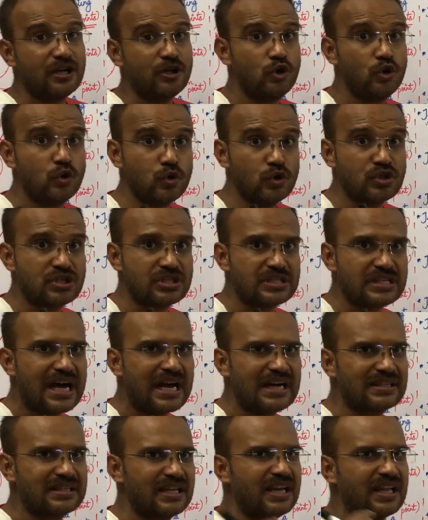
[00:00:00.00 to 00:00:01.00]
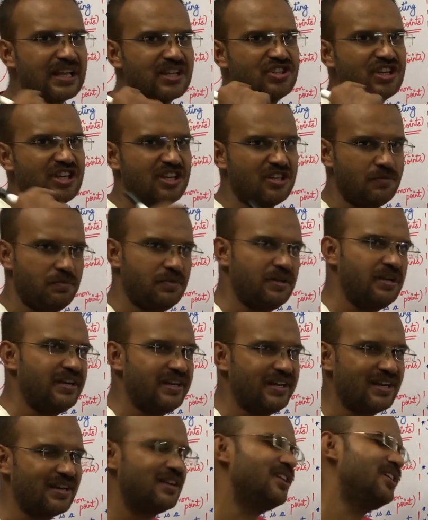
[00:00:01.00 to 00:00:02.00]
Do start the lecture
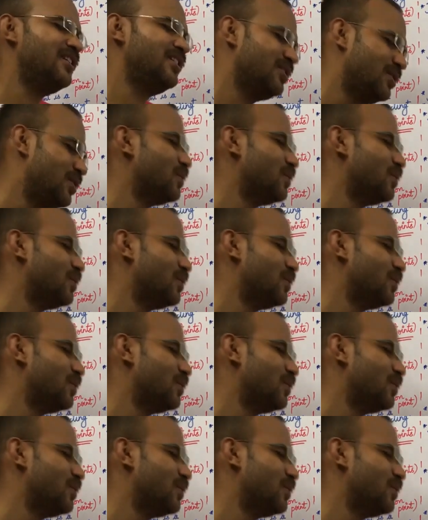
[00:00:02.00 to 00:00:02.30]
immediately.